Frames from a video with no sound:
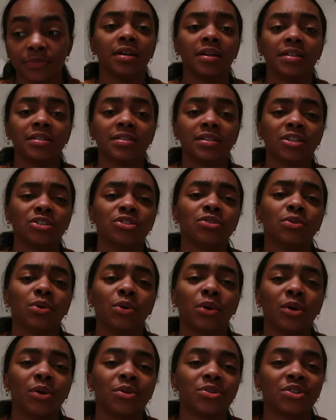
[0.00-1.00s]
Essential
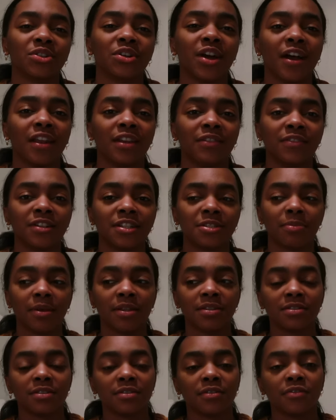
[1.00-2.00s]
oils are kind of
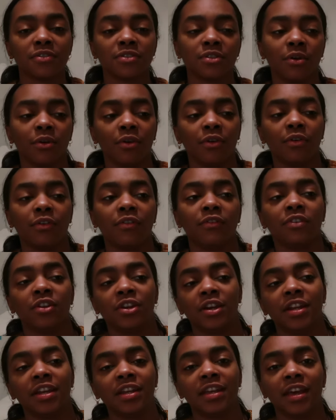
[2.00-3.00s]
expensive, so if you're
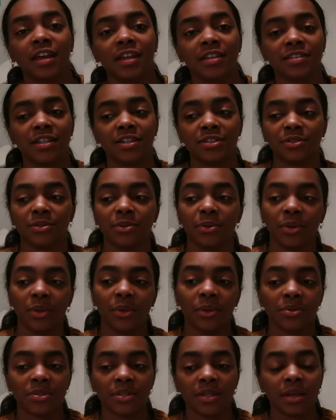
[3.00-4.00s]
gonna get essential
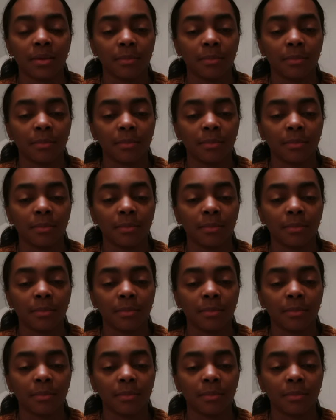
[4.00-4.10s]
oils,